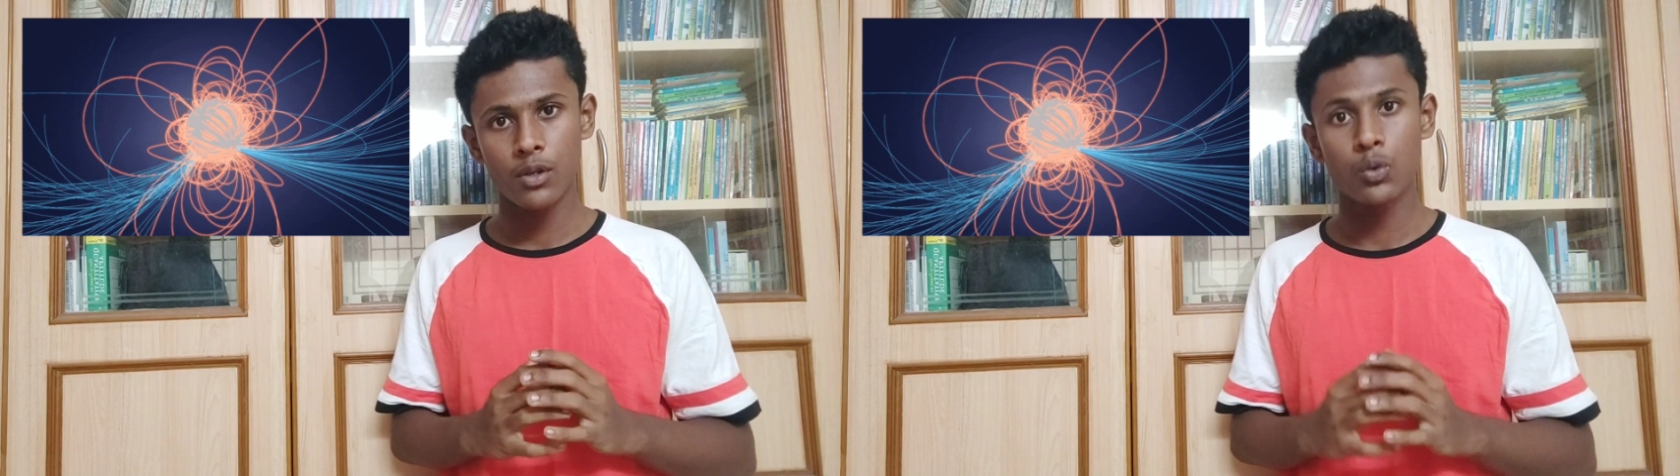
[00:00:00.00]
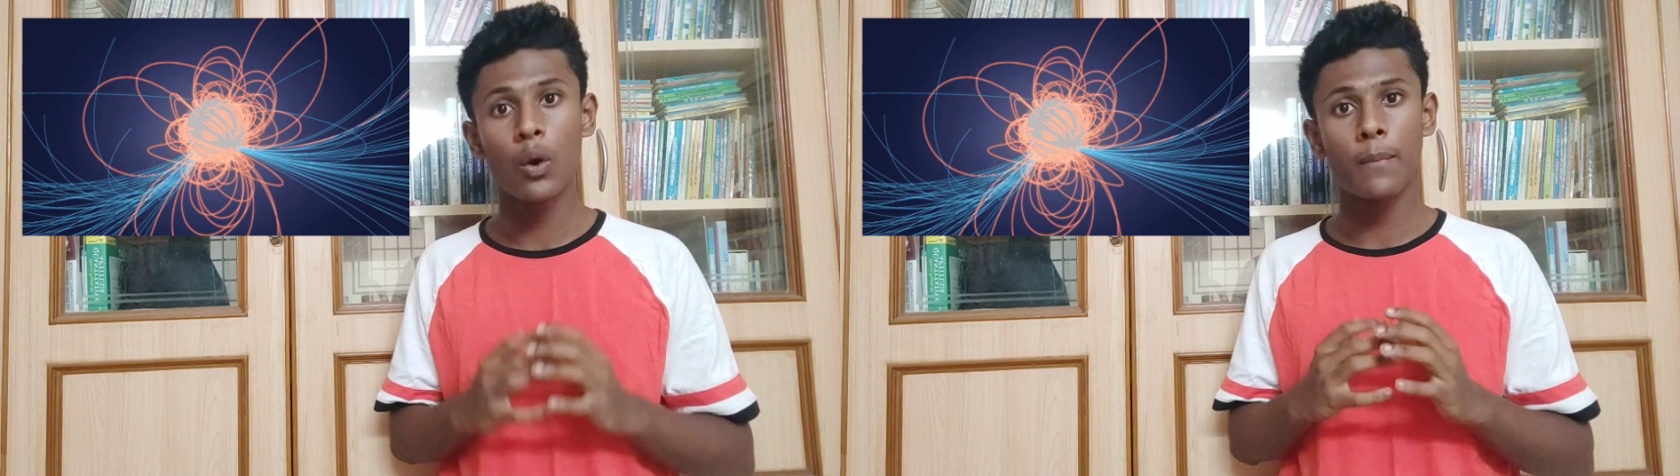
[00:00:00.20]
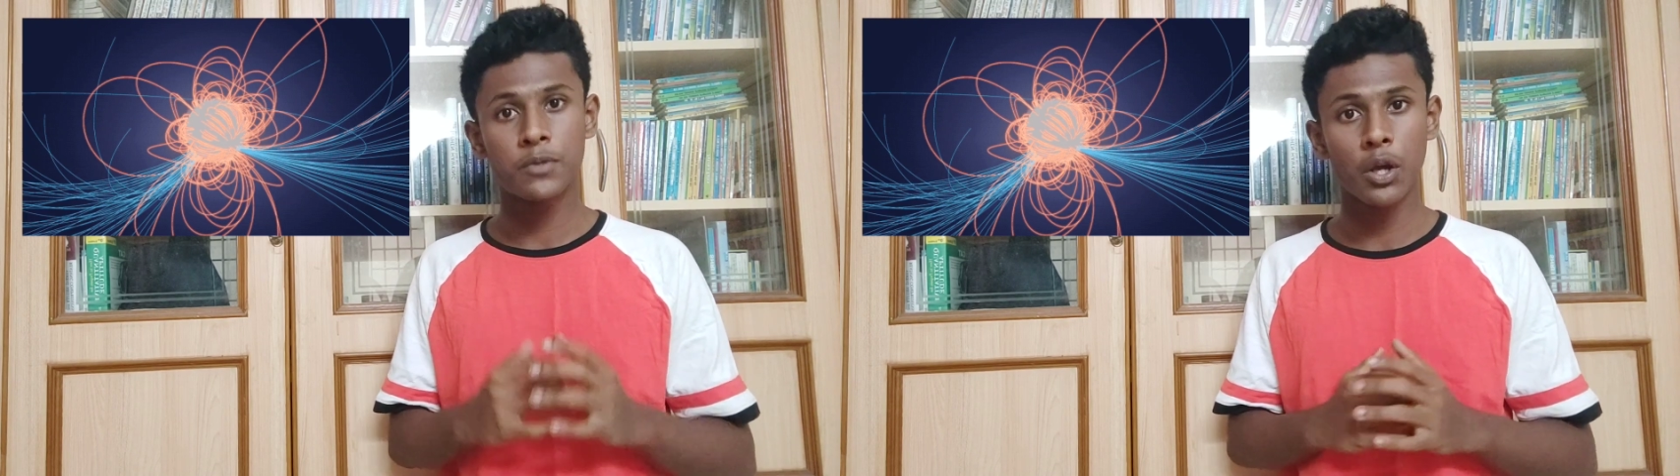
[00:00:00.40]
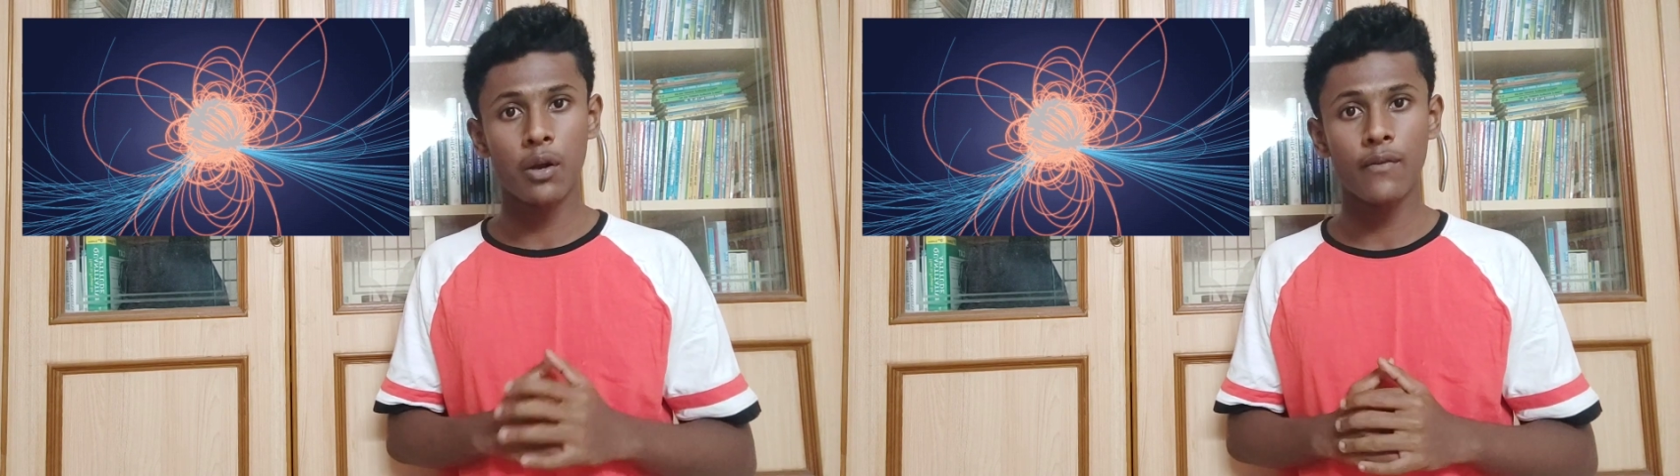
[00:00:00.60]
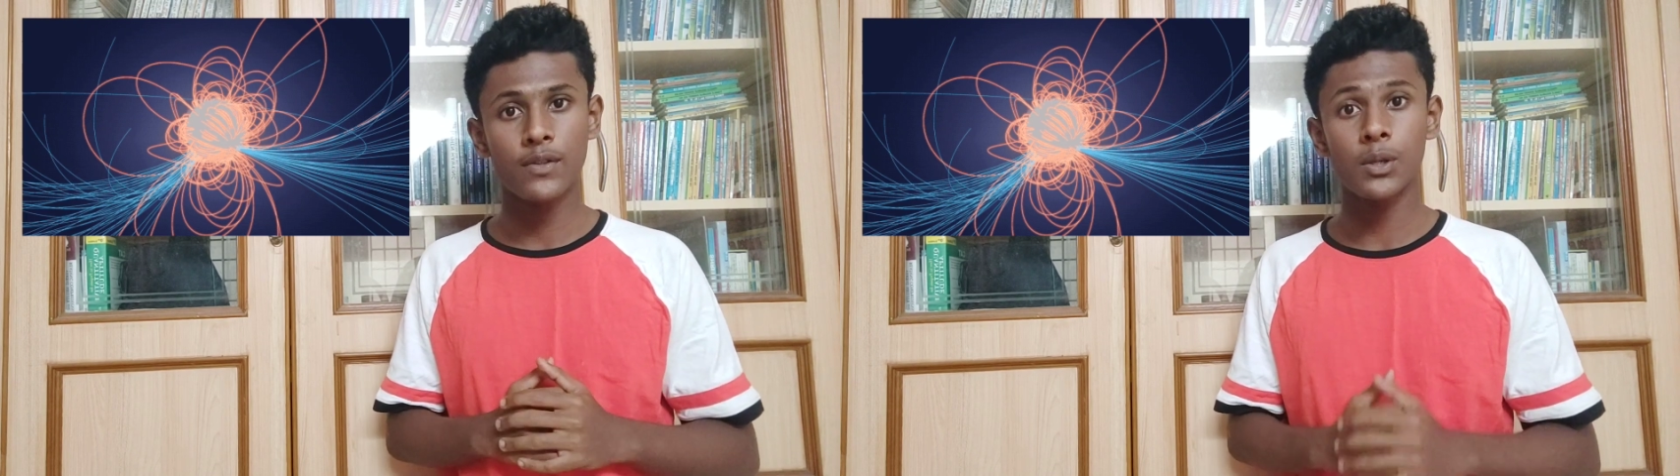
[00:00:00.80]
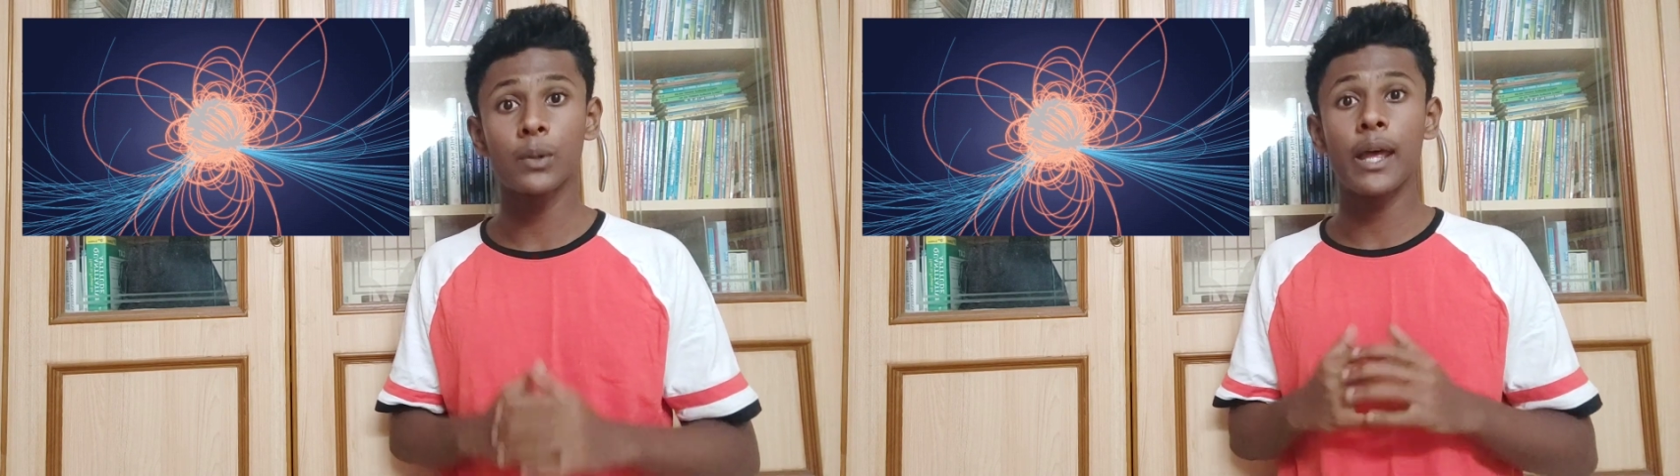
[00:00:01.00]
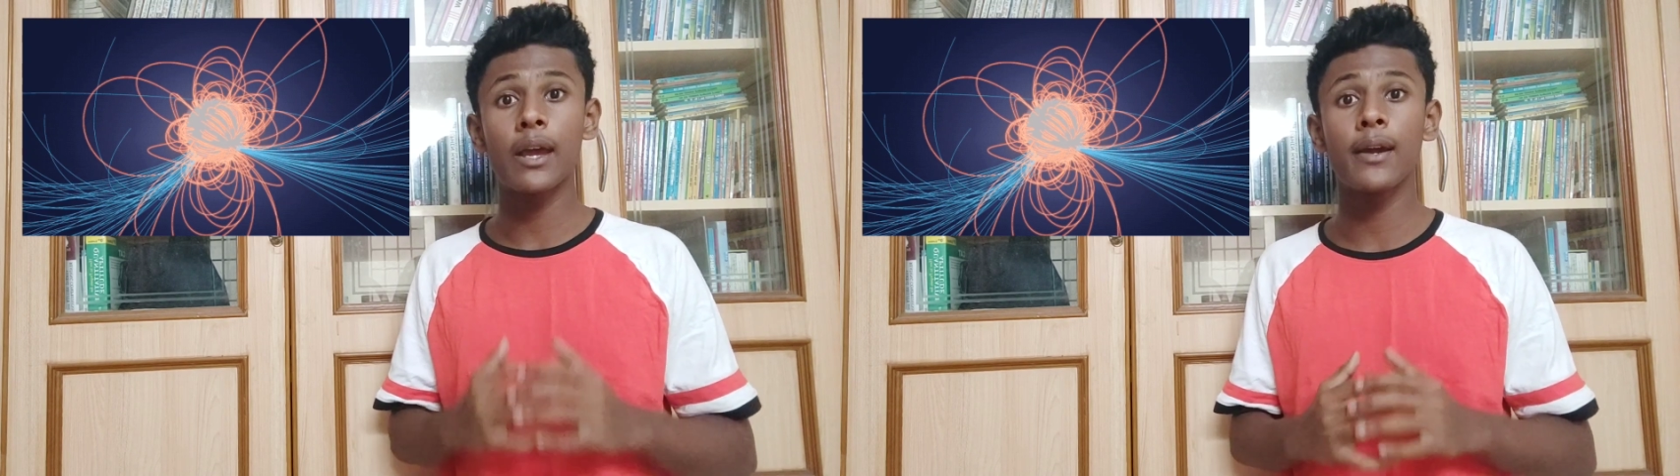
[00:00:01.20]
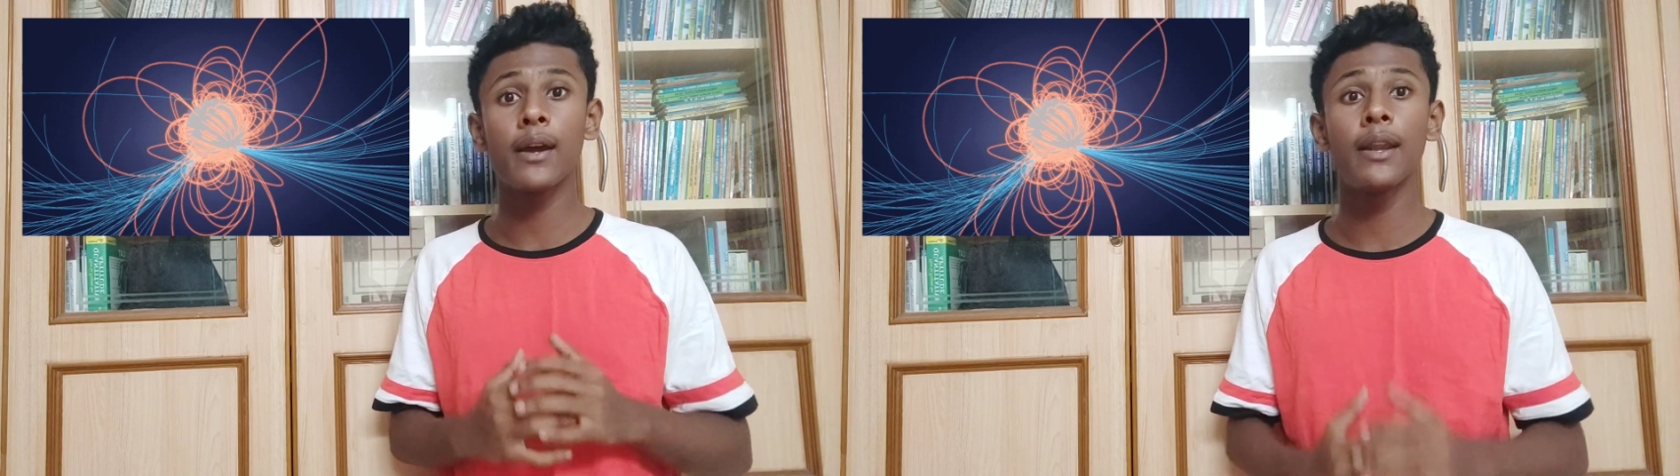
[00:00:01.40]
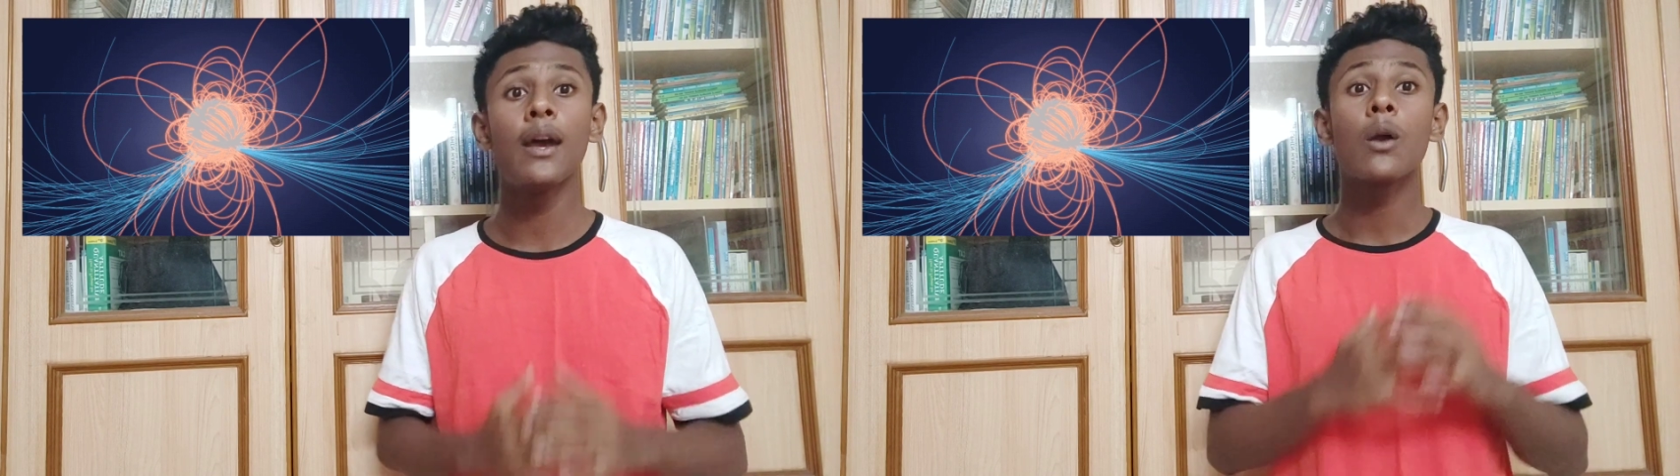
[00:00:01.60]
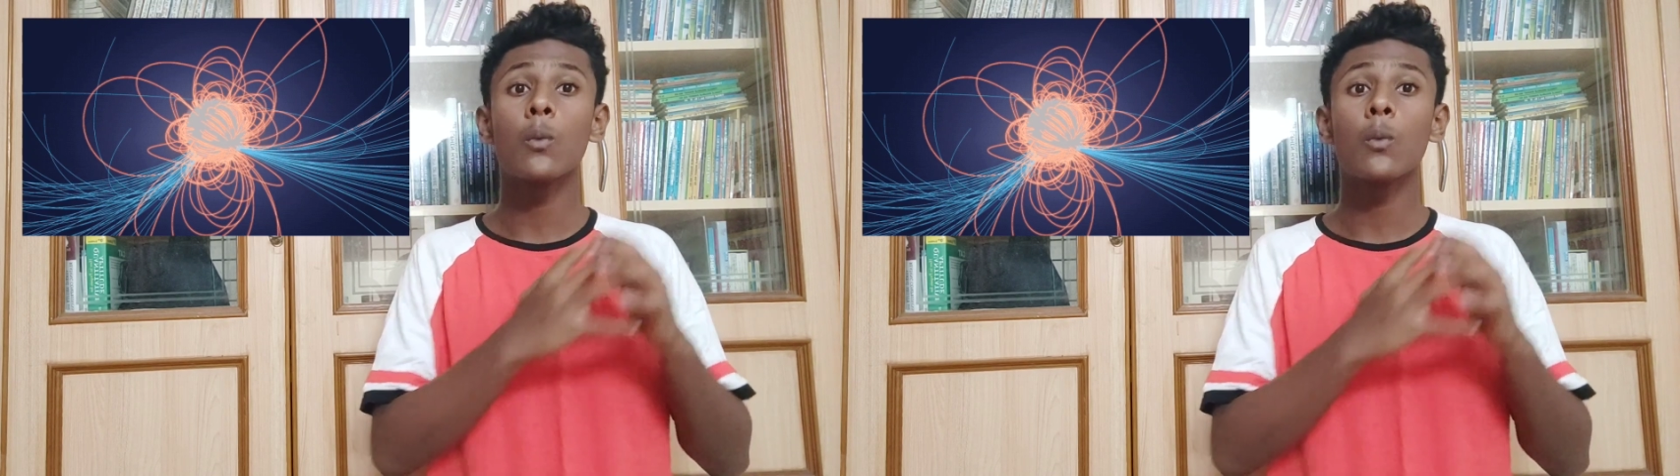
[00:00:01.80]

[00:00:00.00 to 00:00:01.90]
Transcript: to observe so they could